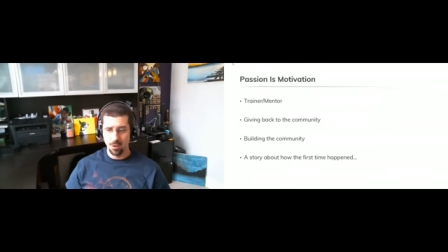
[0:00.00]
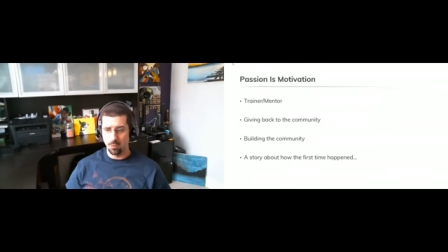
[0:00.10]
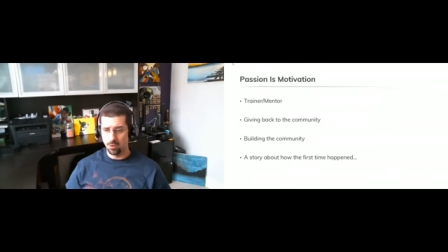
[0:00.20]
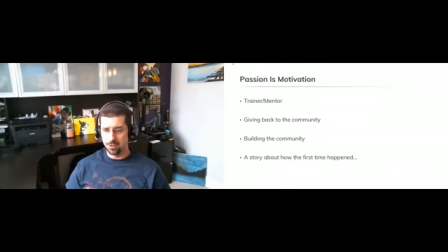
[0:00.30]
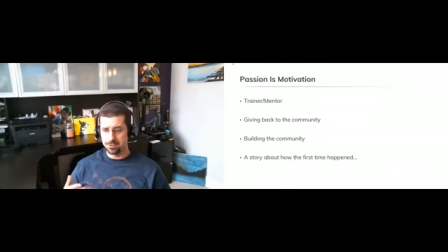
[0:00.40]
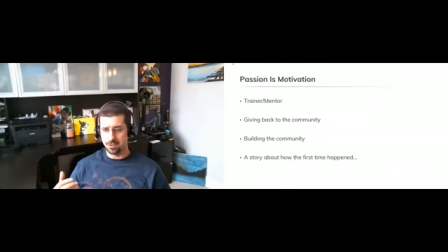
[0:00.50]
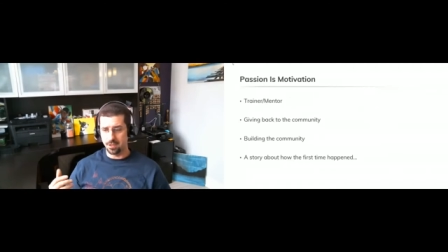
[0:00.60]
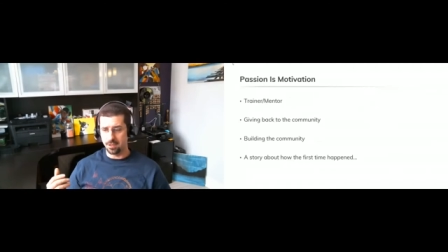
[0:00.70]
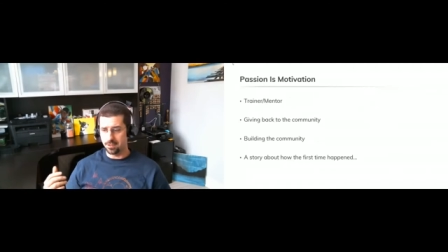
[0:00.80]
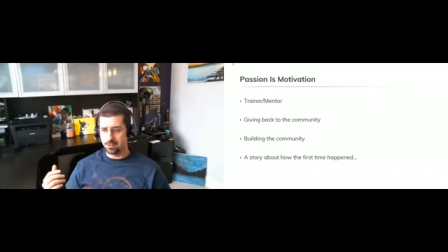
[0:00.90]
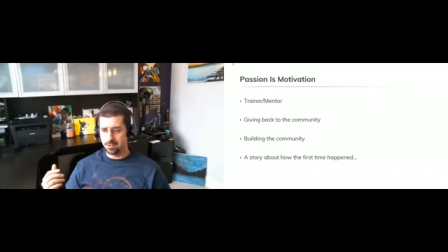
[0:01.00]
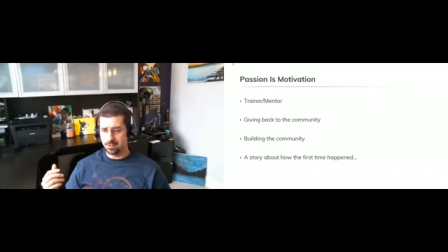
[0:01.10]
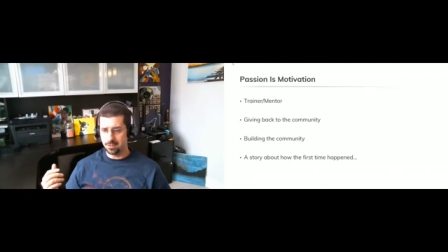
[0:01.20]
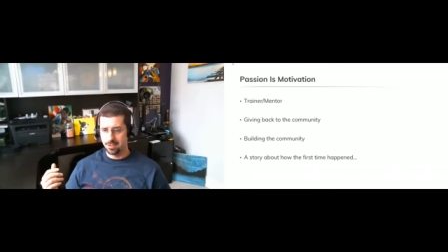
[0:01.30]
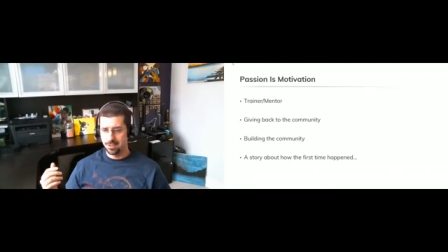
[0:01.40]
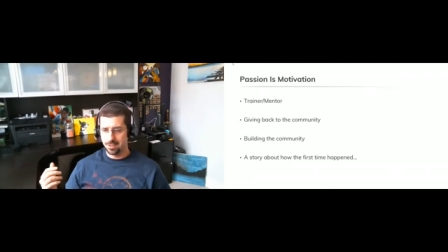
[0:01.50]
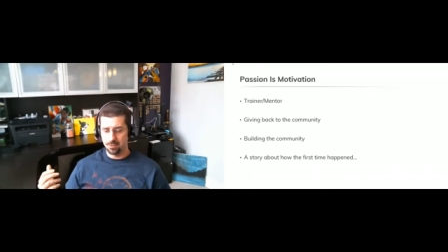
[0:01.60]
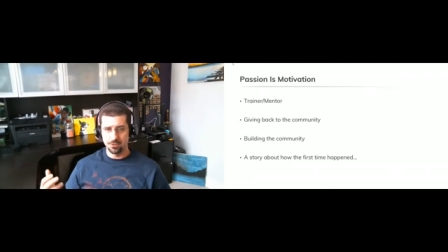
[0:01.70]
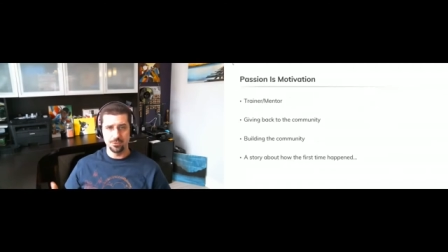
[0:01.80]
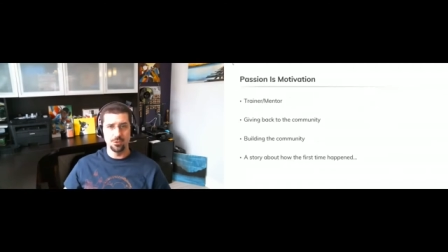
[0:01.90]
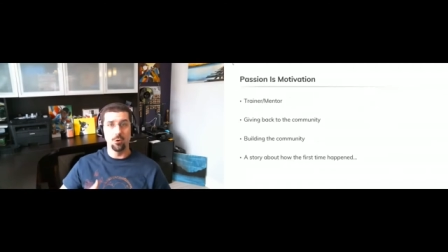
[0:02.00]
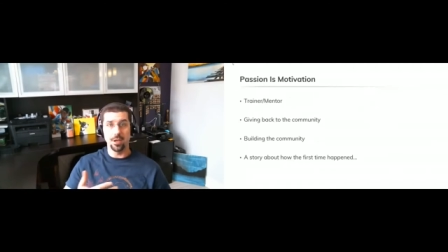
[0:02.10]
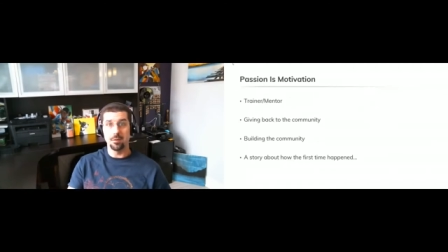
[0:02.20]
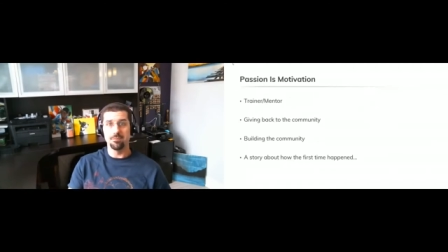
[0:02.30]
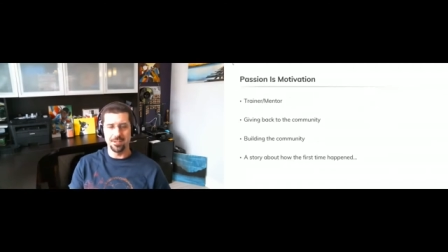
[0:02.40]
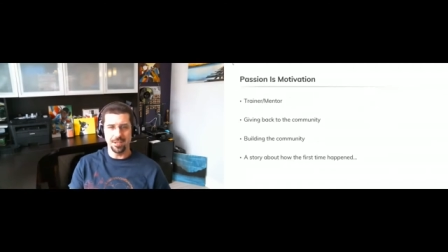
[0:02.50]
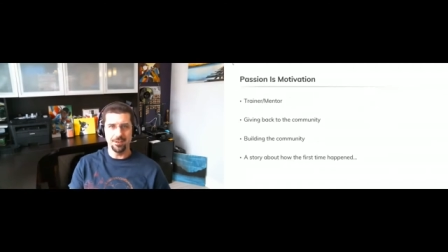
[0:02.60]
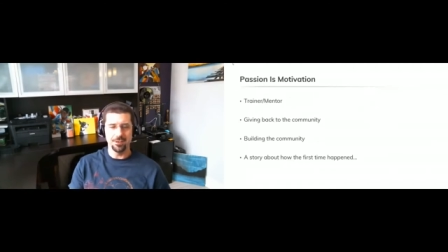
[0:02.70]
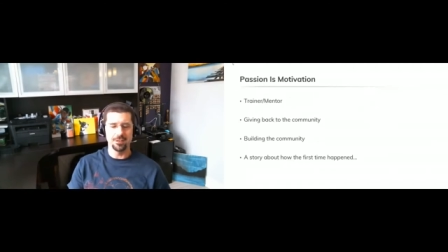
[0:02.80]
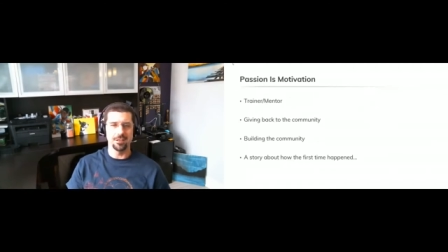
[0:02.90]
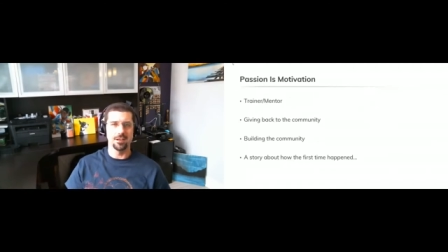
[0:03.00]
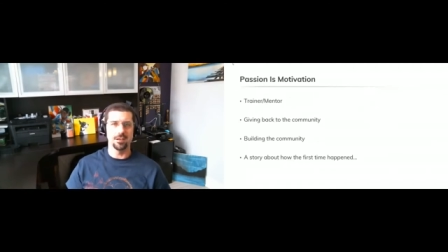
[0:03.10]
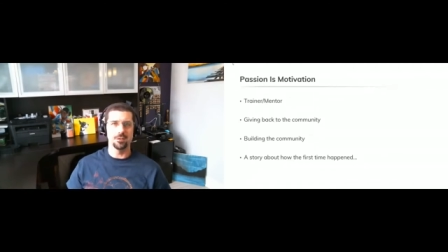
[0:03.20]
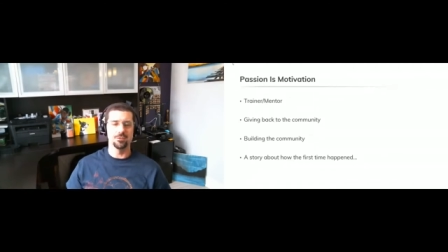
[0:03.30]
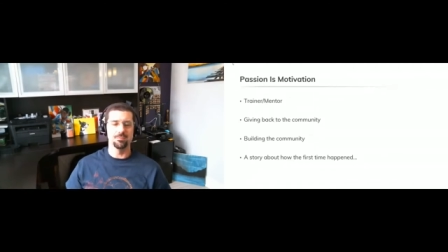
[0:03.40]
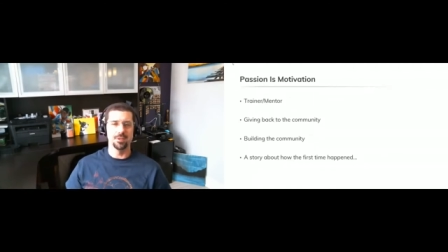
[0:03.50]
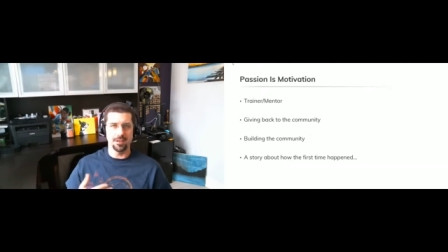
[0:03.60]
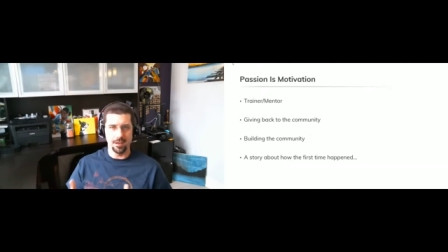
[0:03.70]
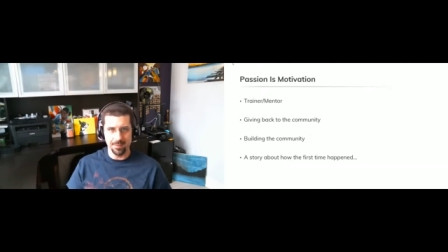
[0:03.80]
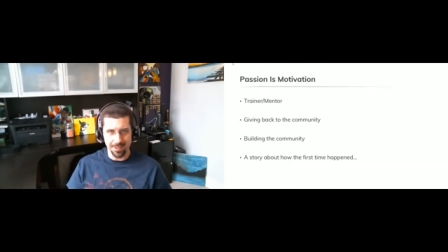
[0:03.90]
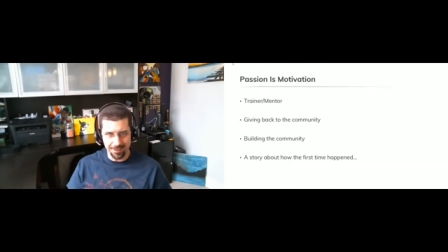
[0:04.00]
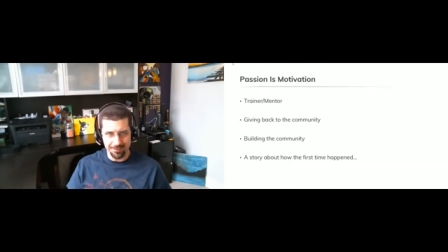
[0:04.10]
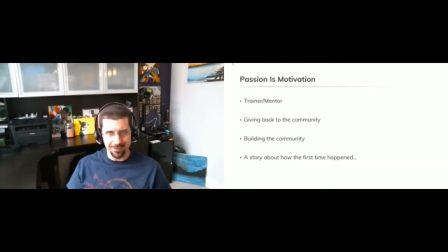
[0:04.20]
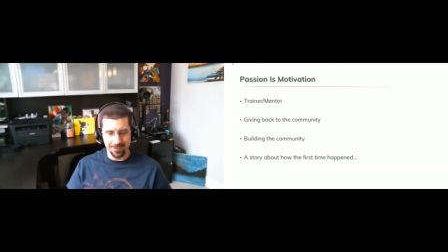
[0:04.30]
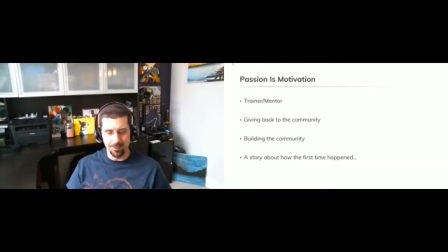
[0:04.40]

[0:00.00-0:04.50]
was, uh, he, he, was going up for tenure. Uh, he was being nominated for an